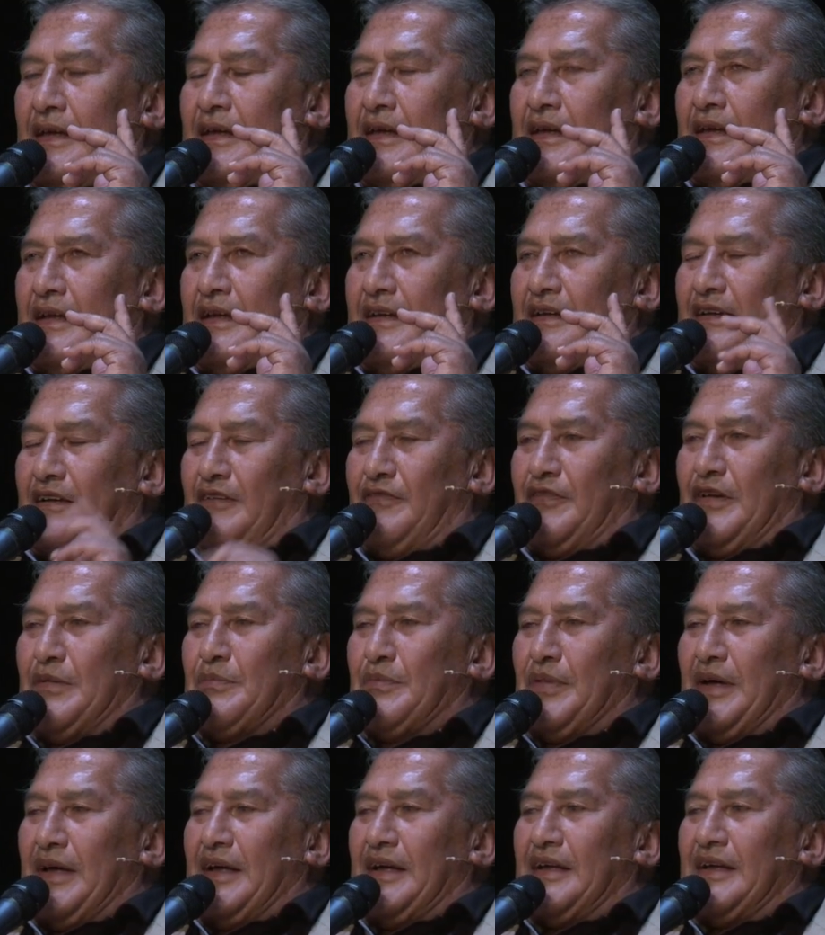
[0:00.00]

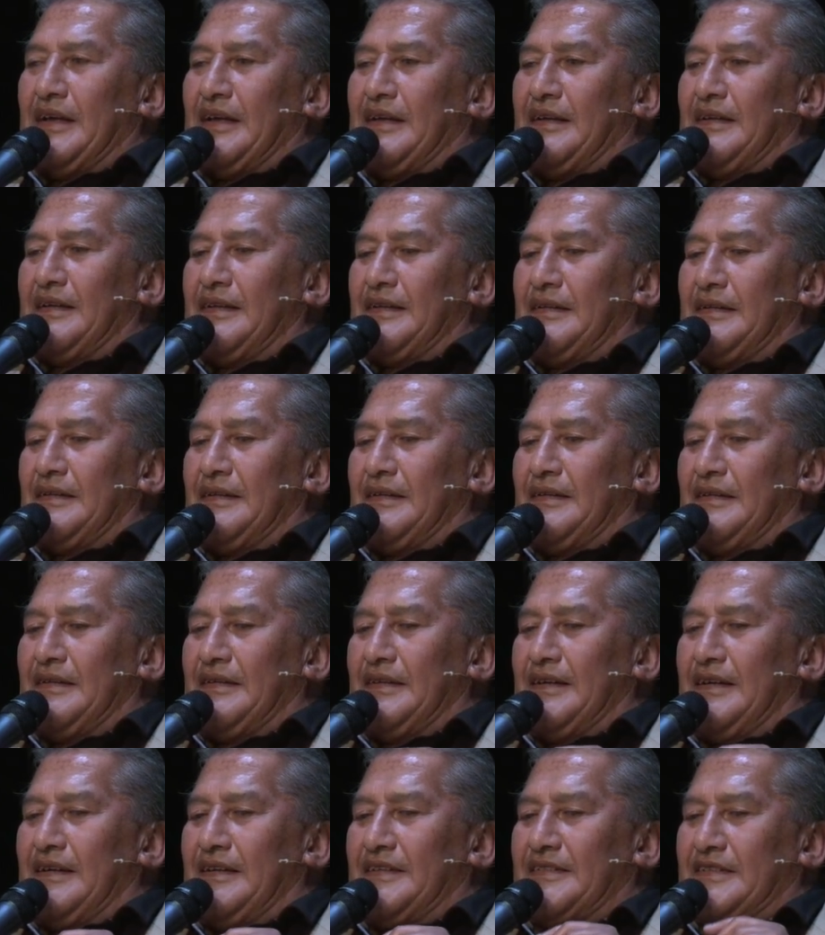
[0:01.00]
November,
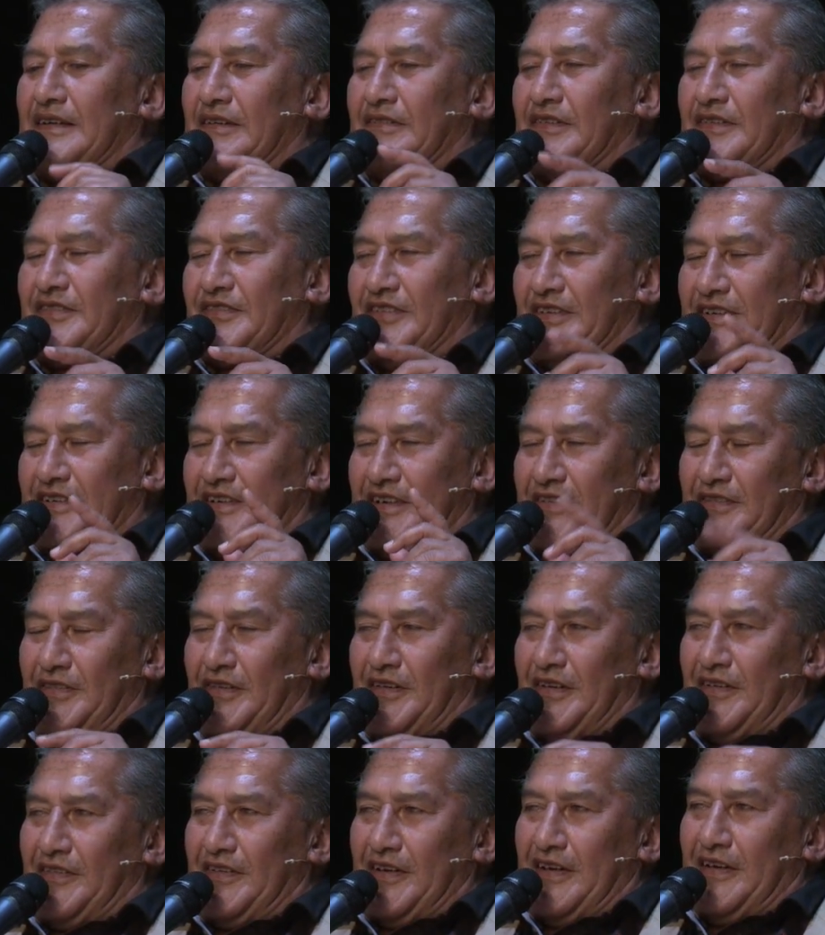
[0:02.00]
the Secretary General
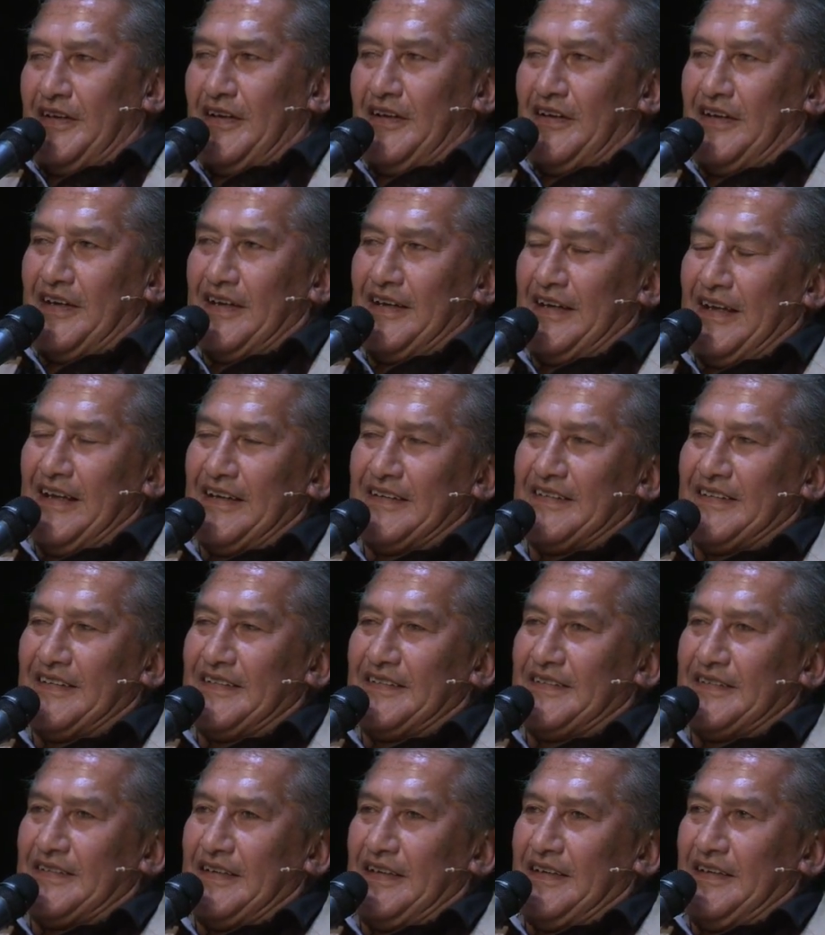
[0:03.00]
of the United Nations
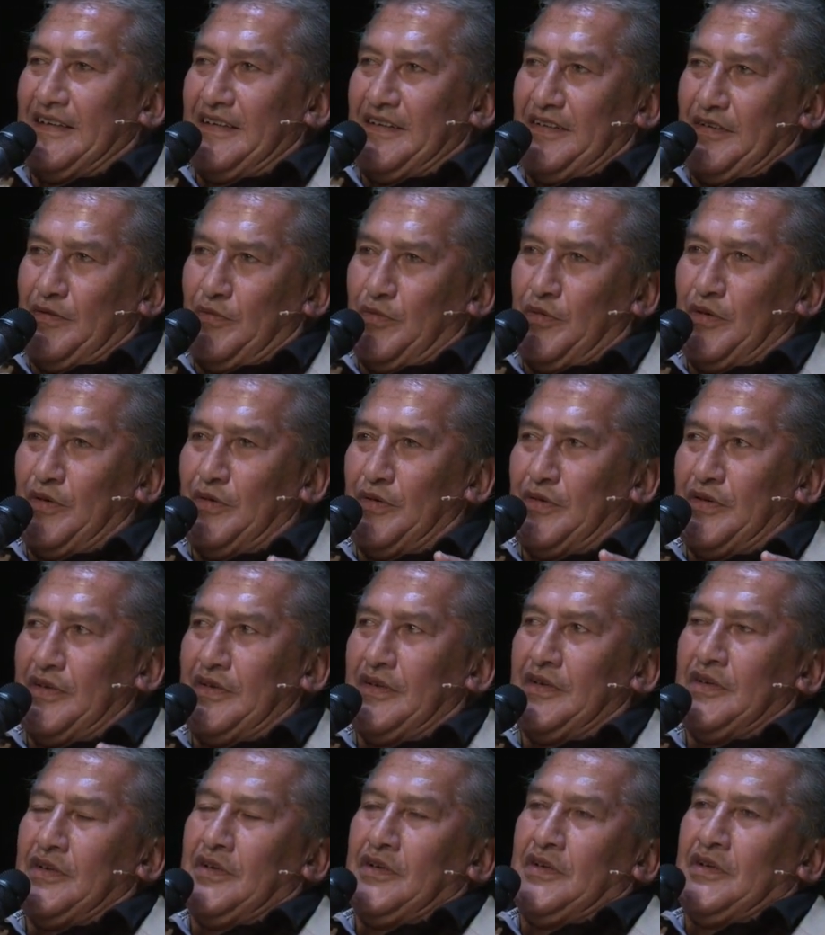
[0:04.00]
said that the world
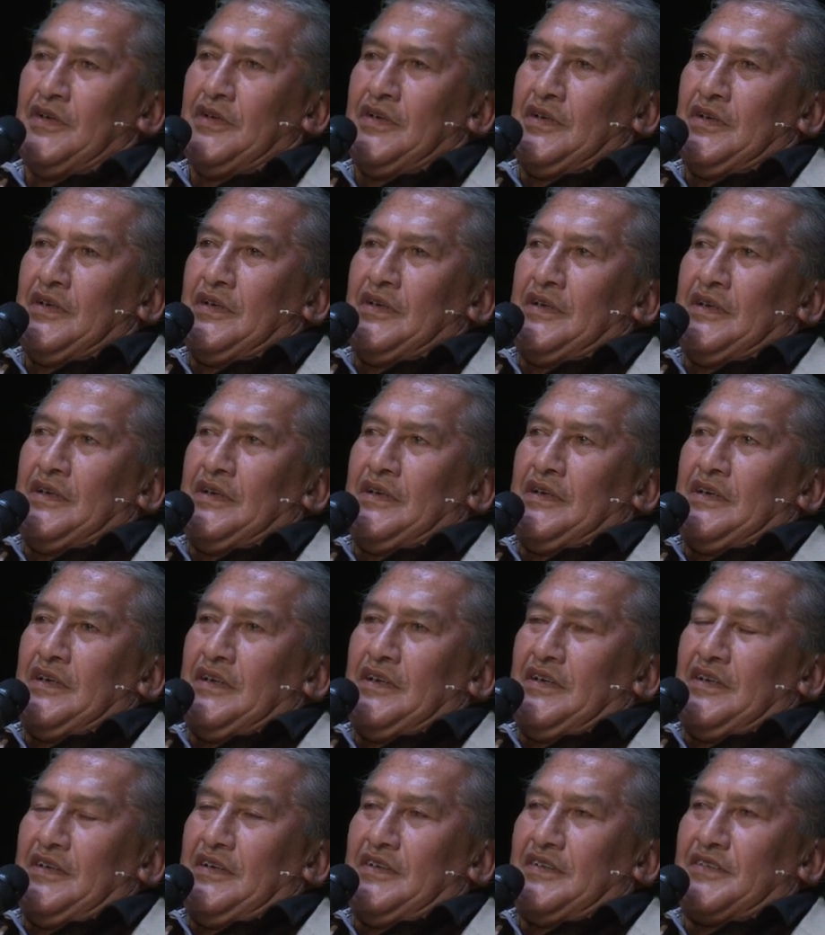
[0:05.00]

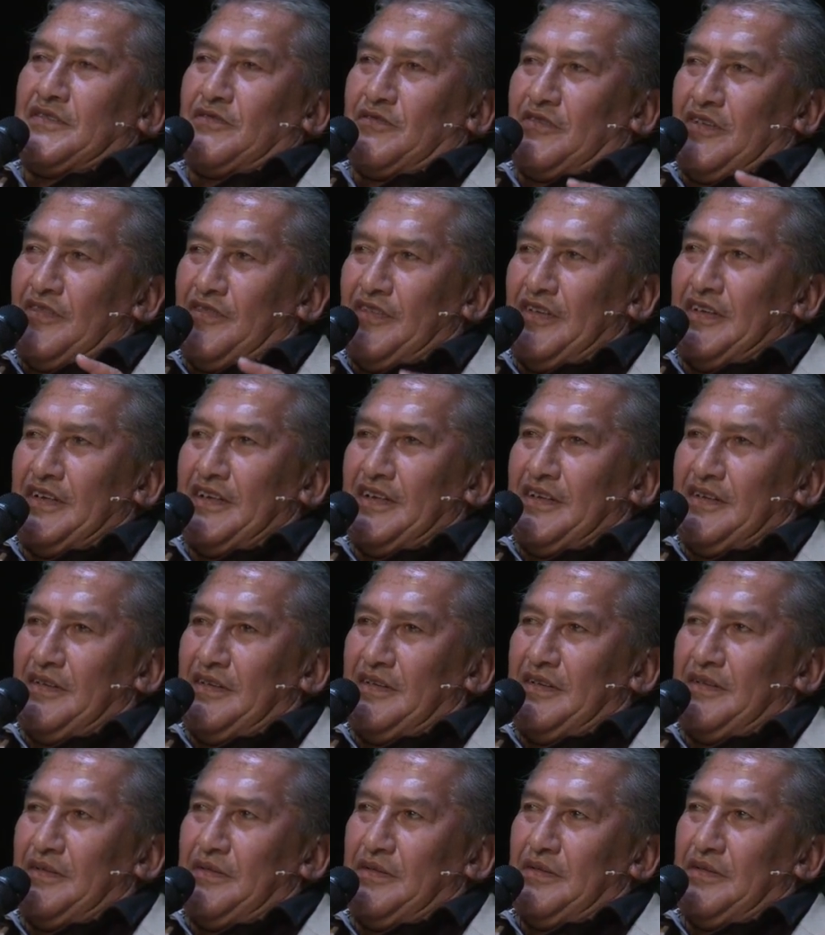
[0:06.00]
is riven
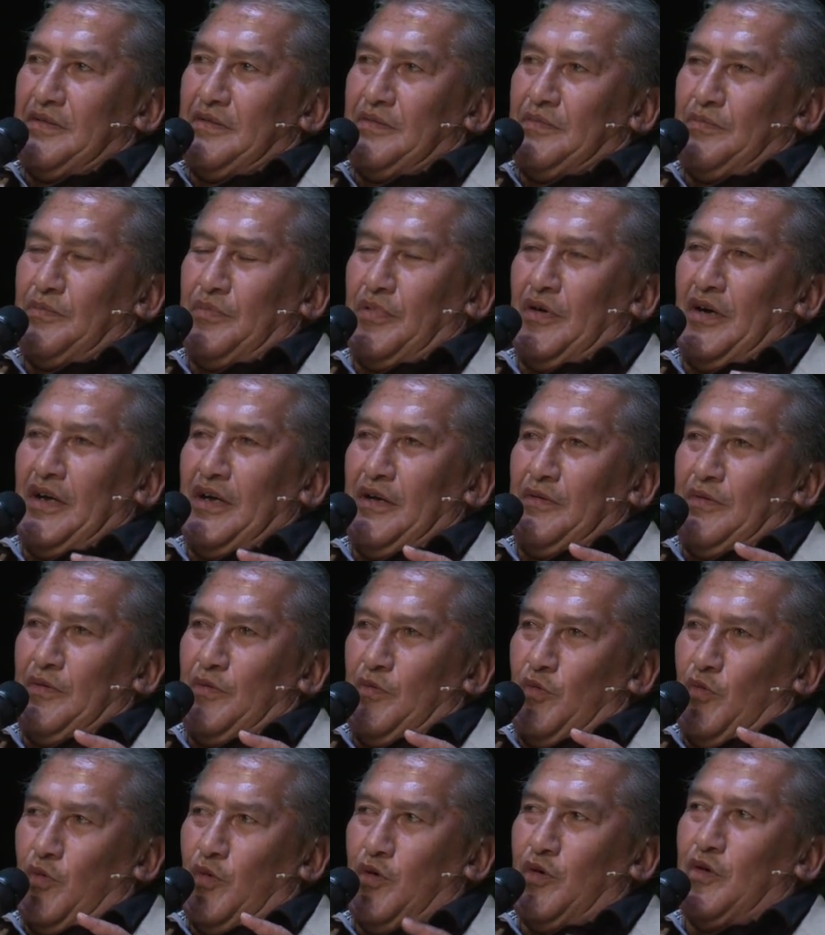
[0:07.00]
by
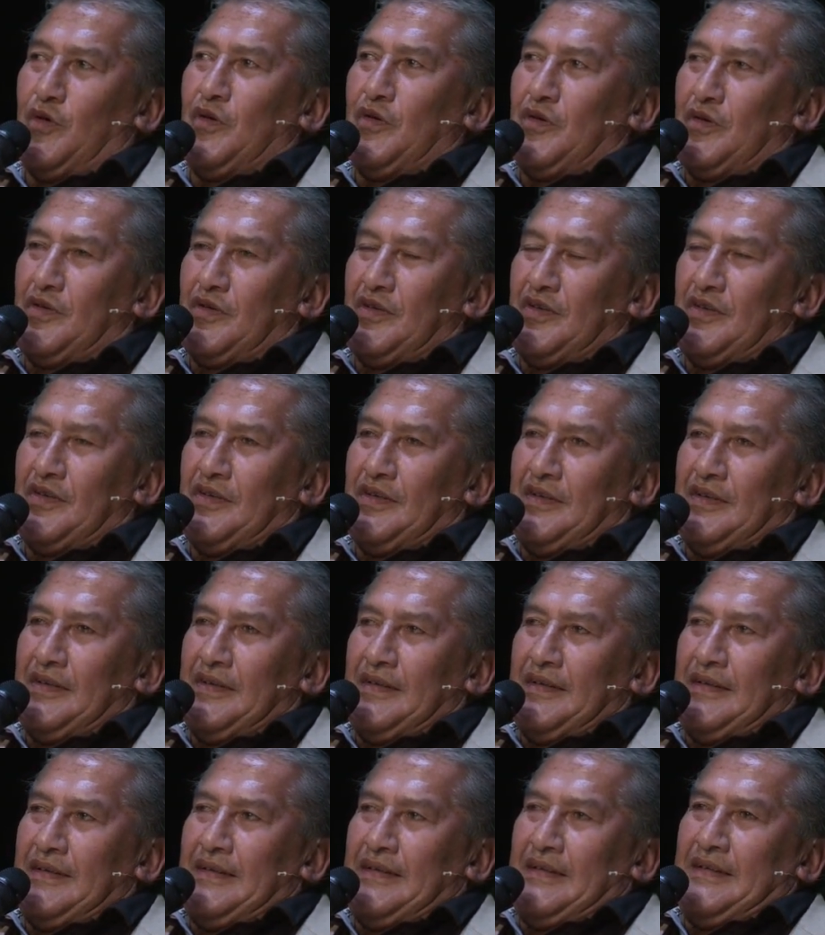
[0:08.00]
war,
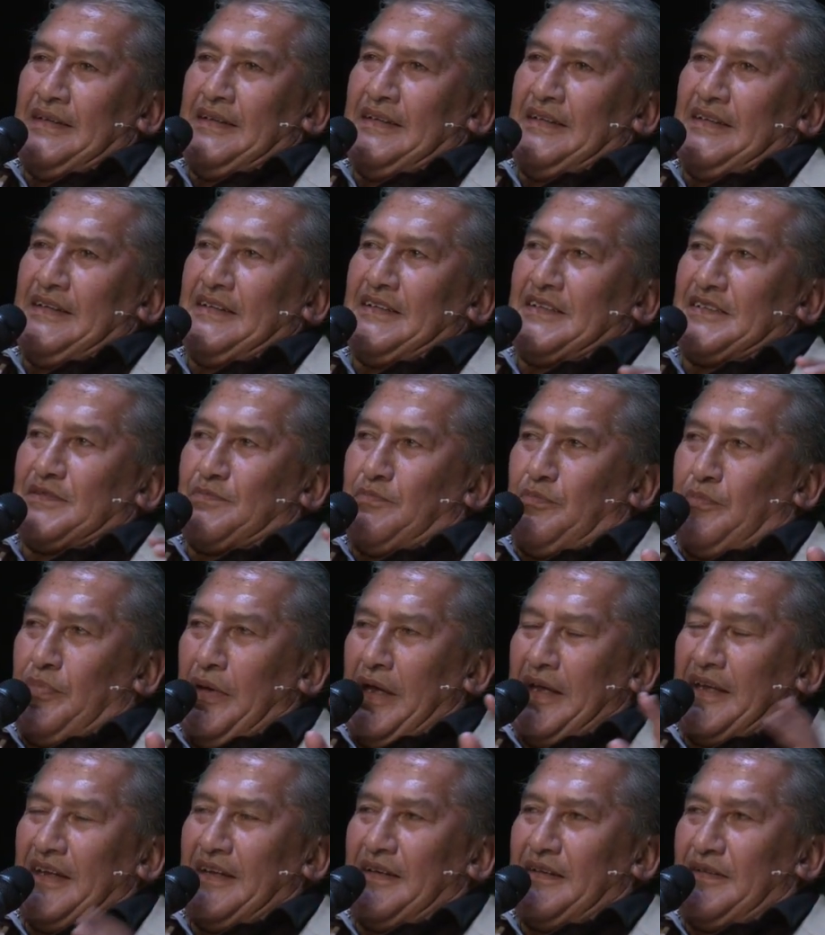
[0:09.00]
it's
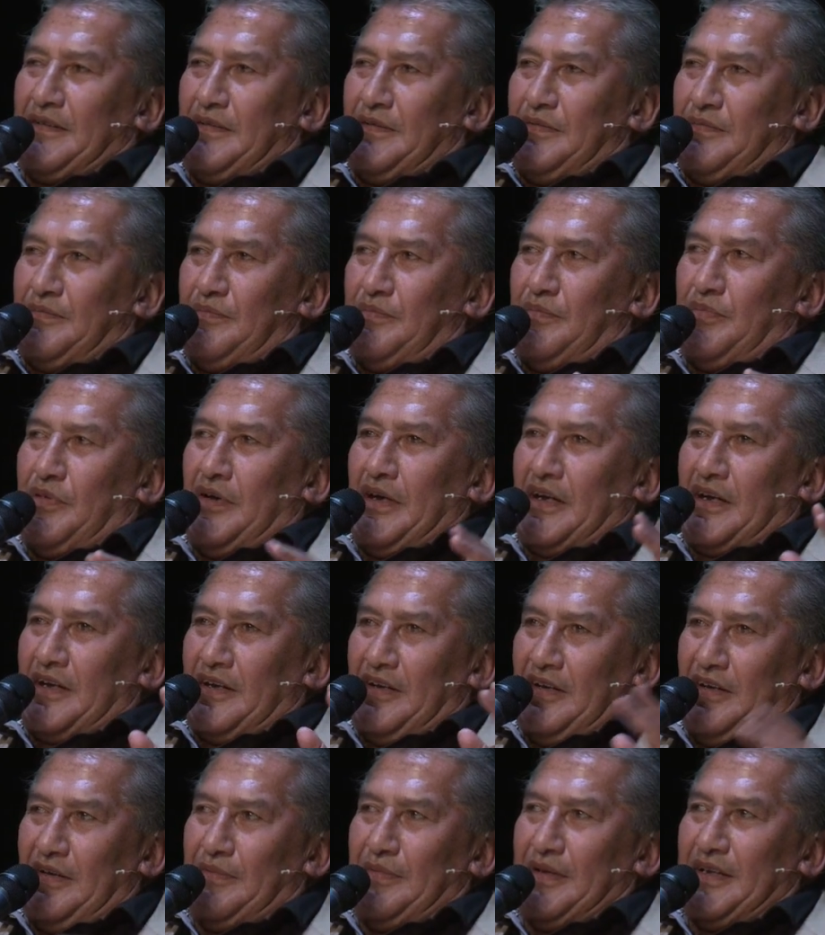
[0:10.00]
battered by
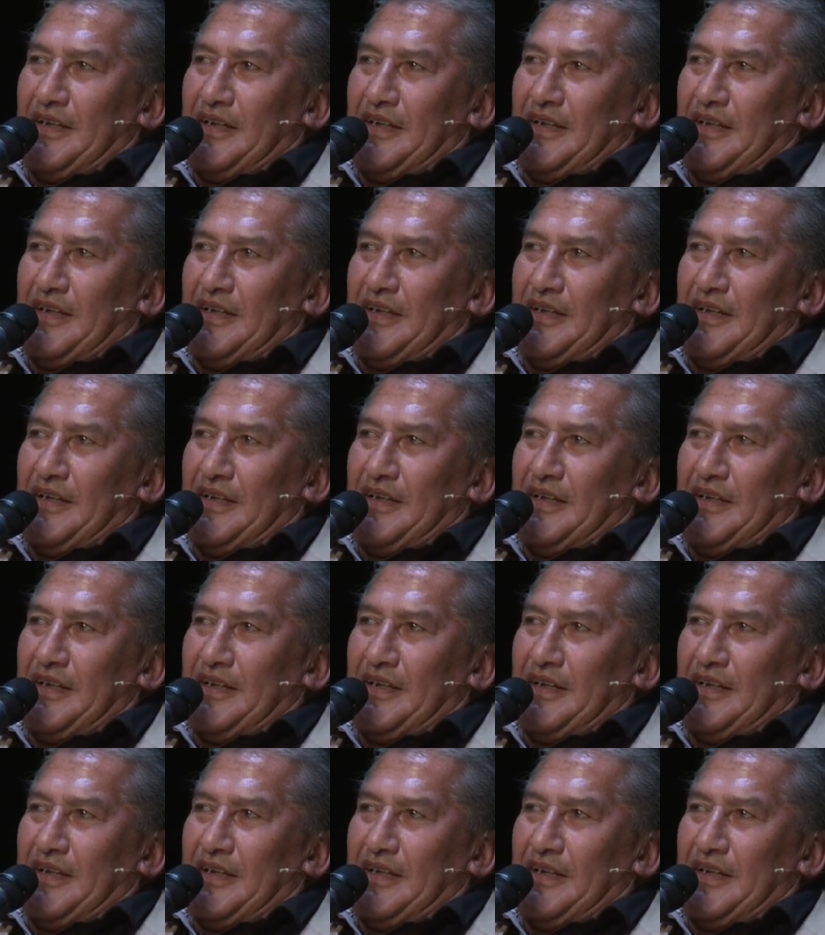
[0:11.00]
climate,